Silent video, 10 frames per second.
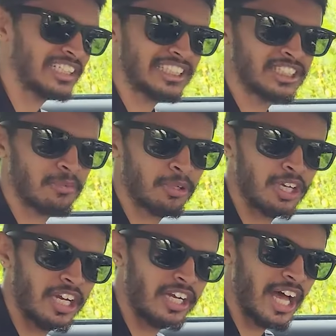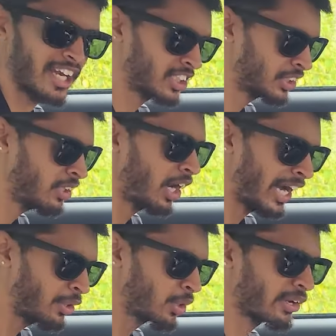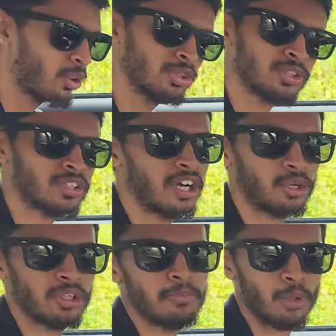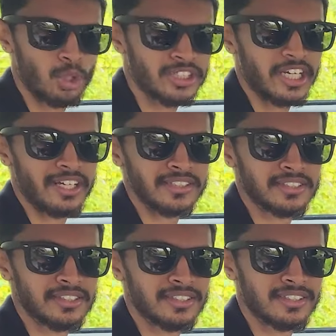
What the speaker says: adjustable in direction, and you can also control the blower settings.